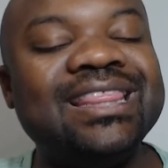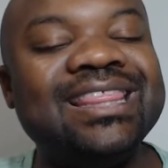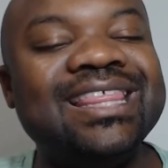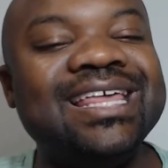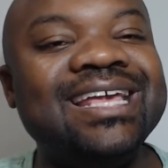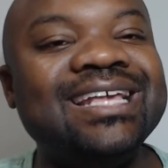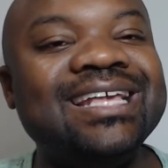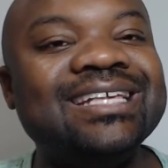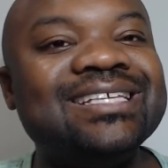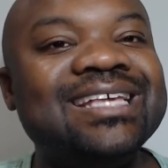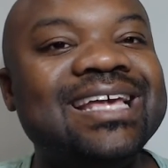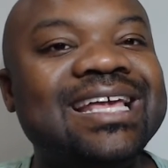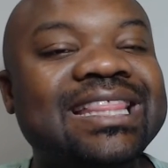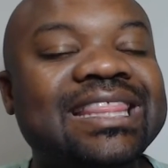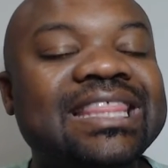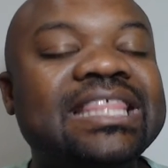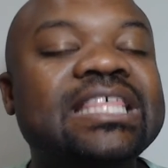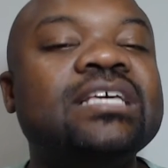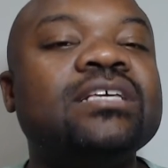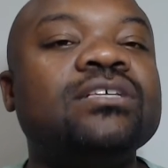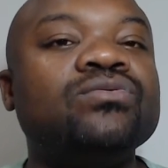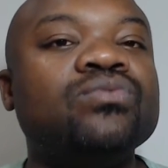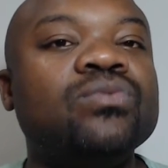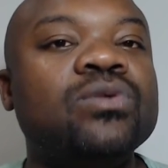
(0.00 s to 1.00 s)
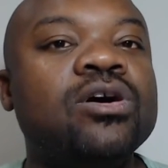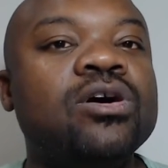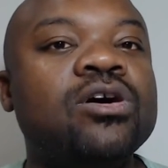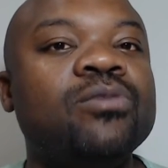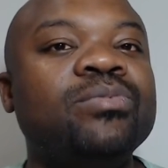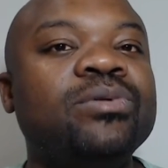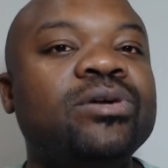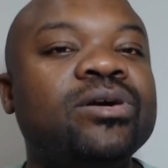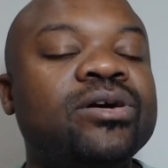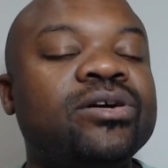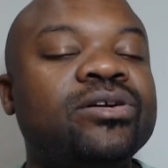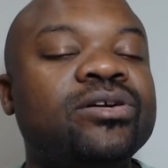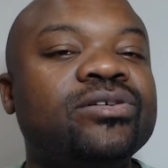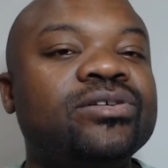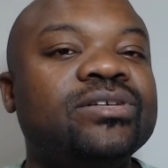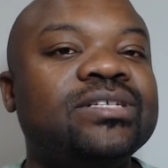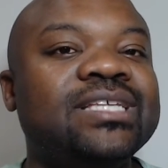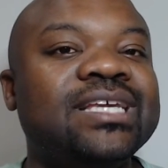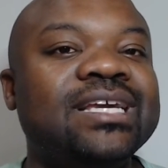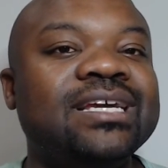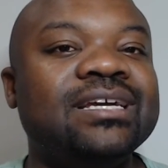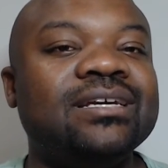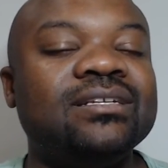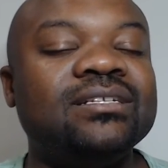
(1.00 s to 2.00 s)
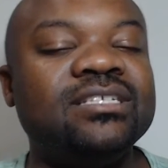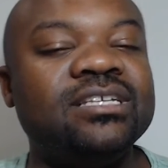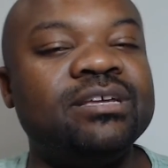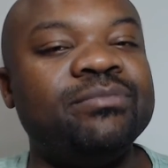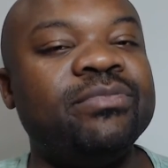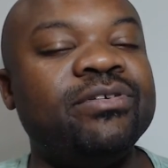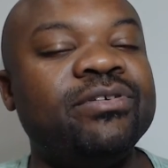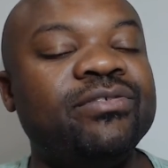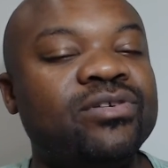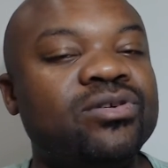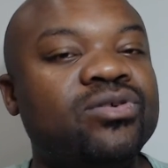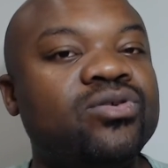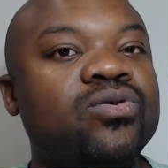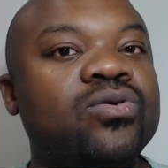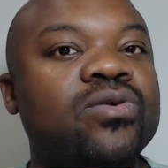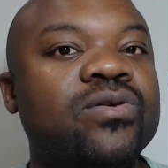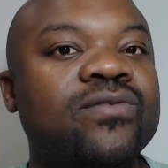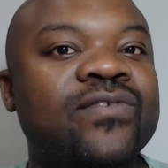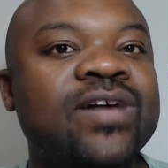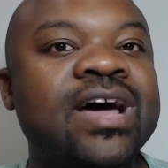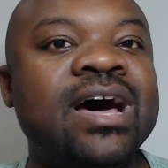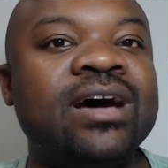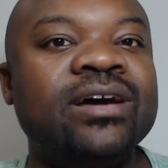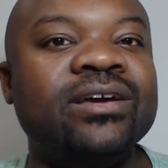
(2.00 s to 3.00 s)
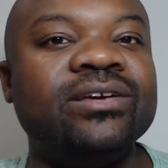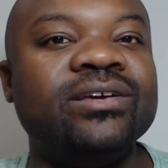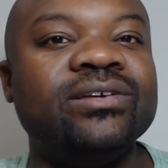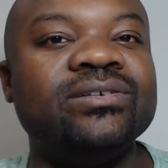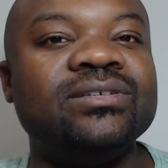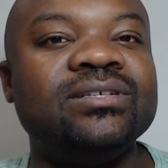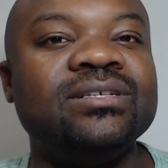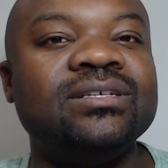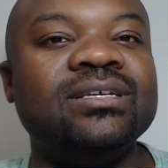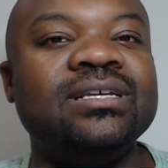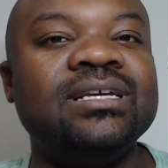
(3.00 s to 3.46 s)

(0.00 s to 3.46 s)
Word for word: Things like this will help you understand some of your core values.